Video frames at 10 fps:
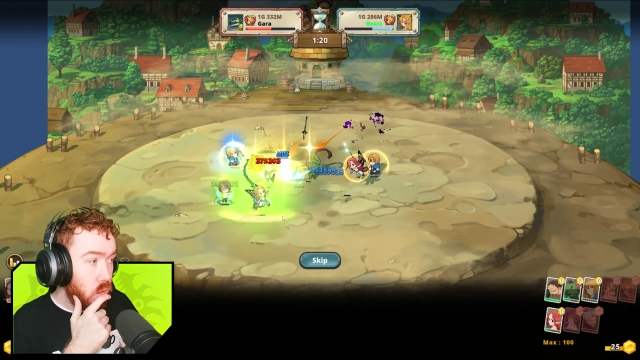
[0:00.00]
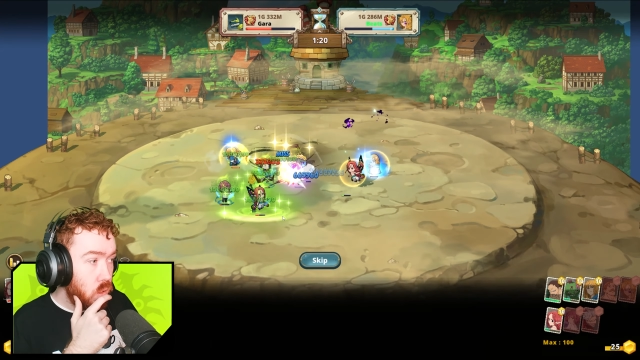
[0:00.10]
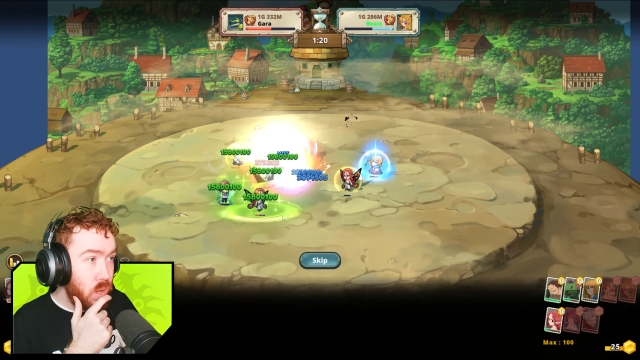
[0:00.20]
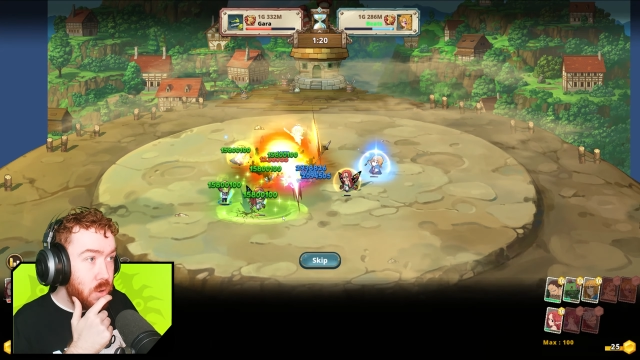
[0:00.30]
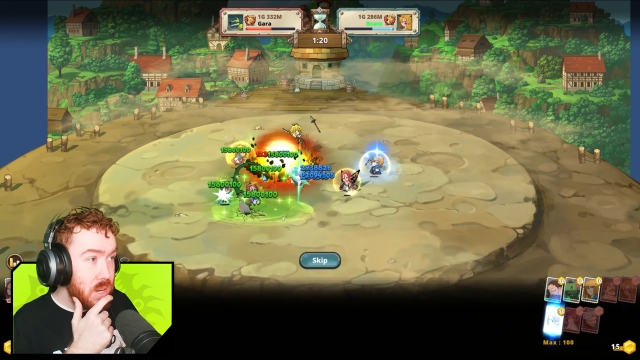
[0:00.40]

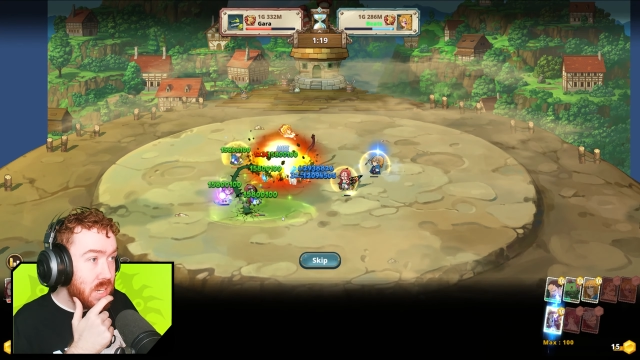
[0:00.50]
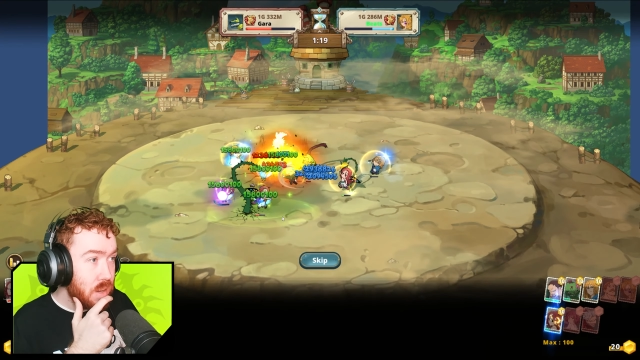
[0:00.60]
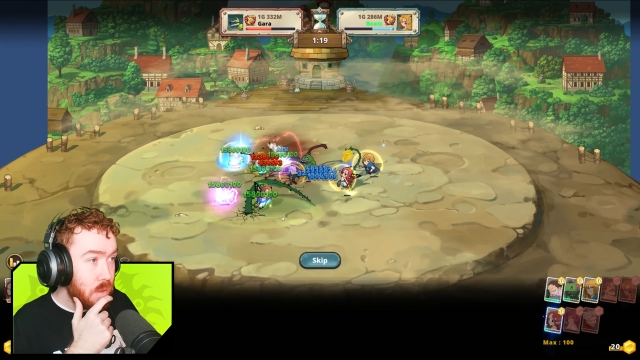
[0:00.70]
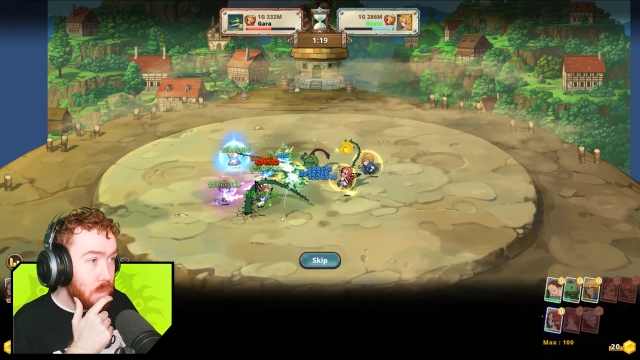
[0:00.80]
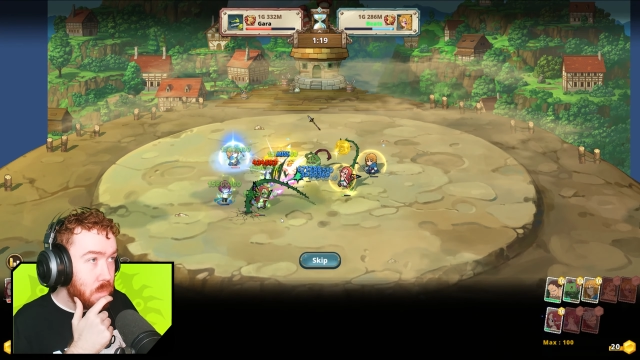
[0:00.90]
Did we lose?
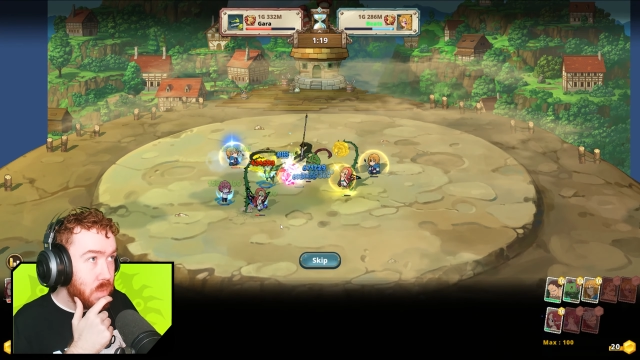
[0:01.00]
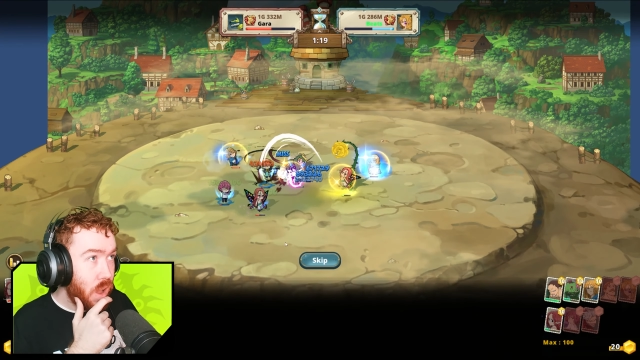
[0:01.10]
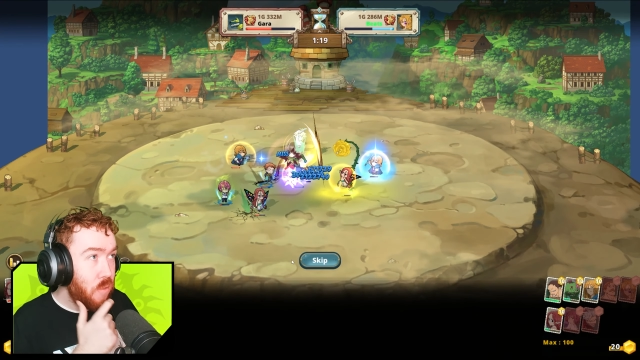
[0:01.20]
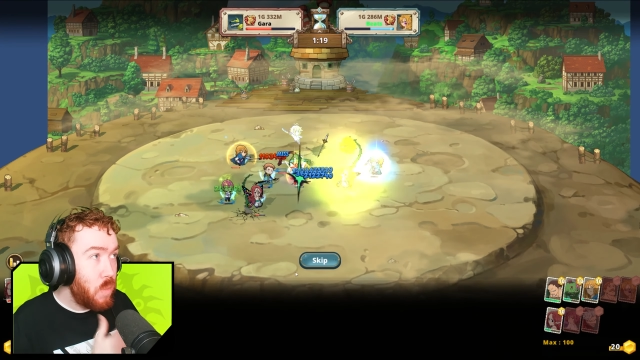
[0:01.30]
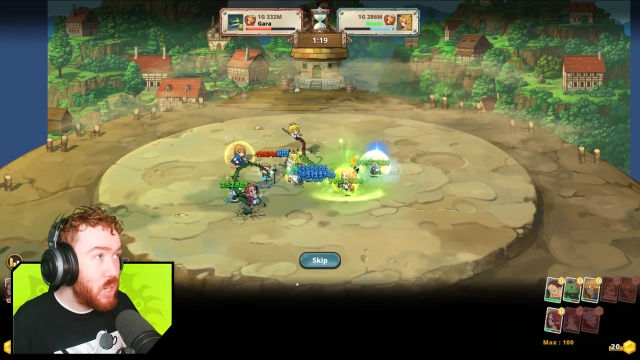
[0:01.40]

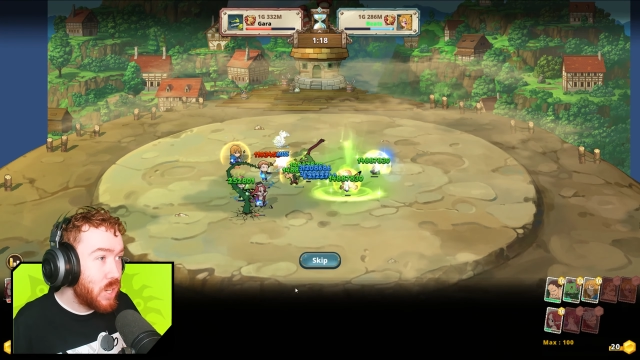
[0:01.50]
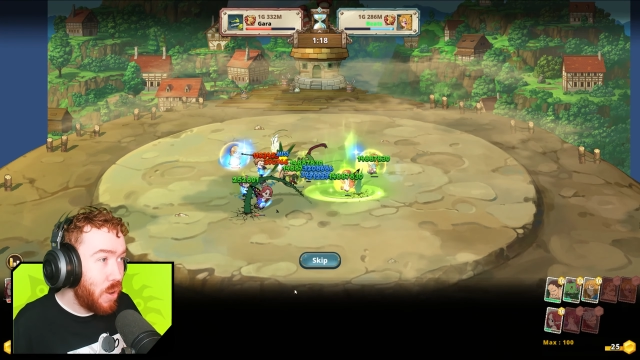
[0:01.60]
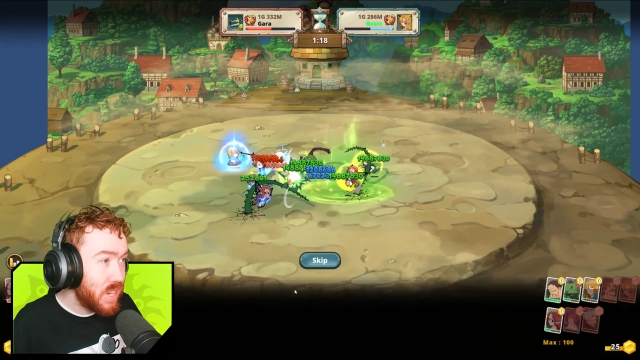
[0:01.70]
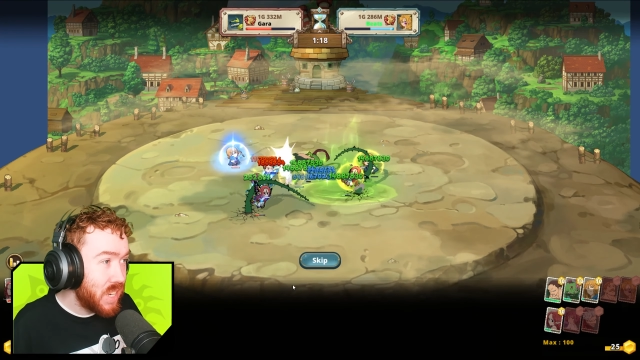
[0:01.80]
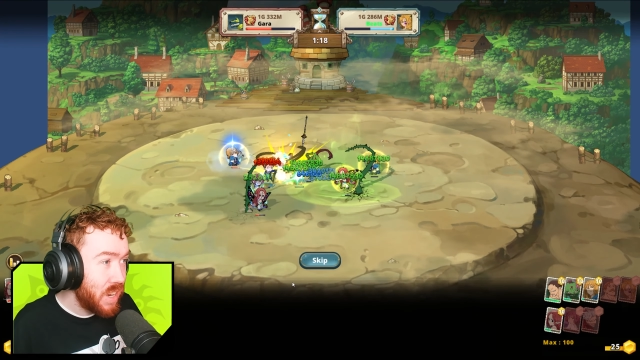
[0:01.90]
I think we just
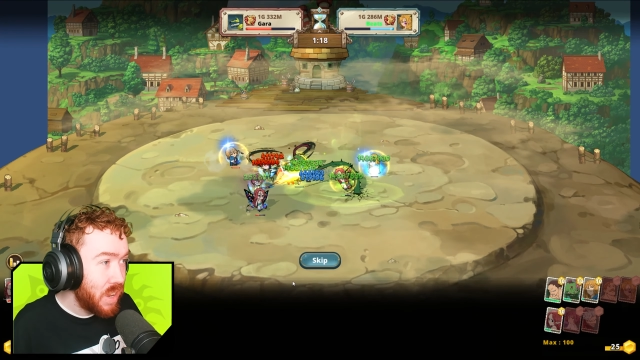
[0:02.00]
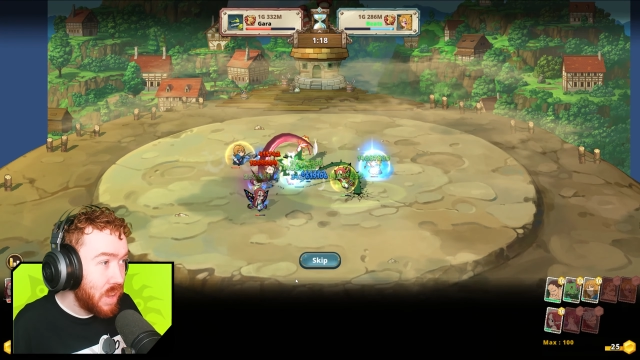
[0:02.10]
lost.